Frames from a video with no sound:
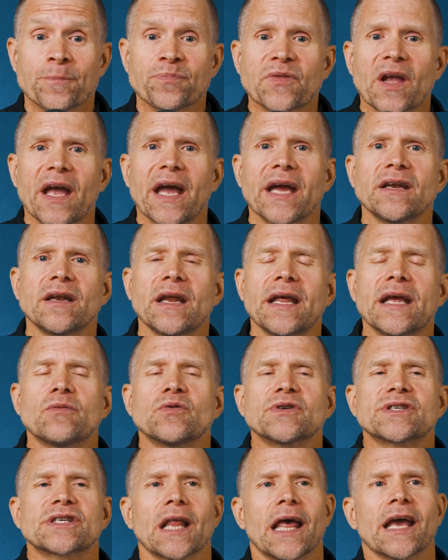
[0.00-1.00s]
And it
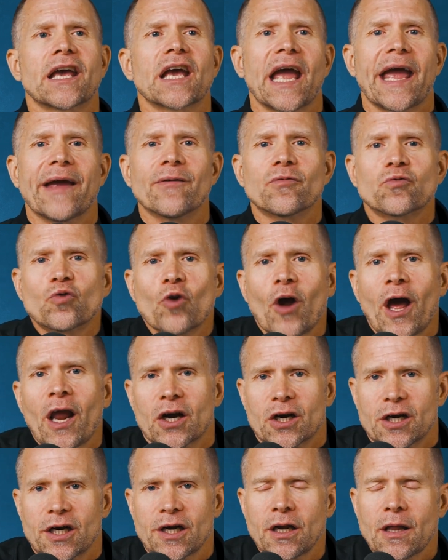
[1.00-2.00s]
was like a
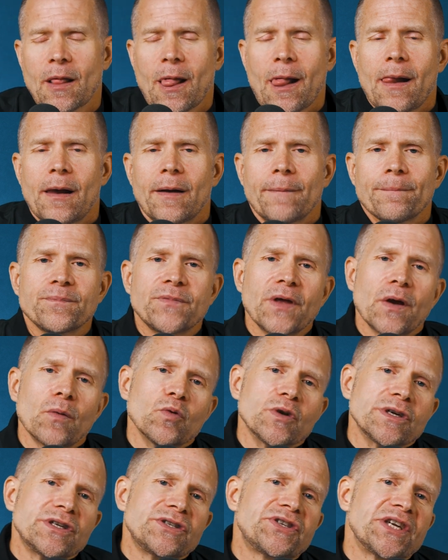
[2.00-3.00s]
rudder that
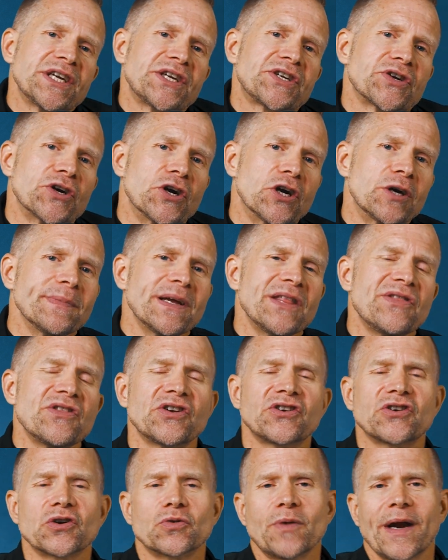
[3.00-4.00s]
would determine the
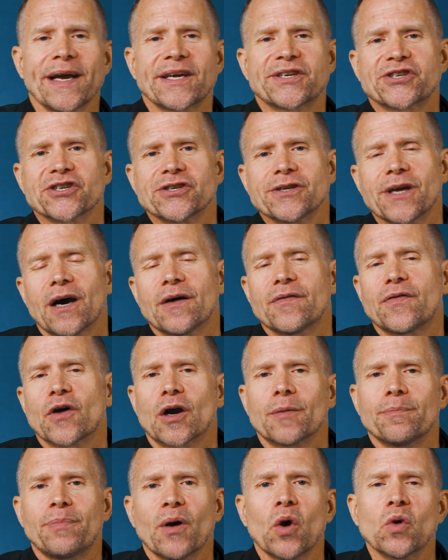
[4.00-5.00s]
direction of
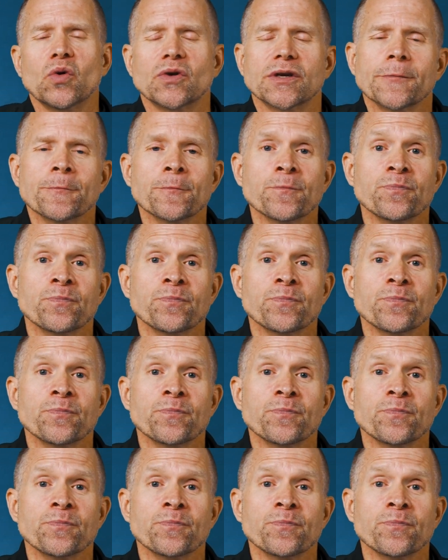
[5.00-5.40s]
our boat.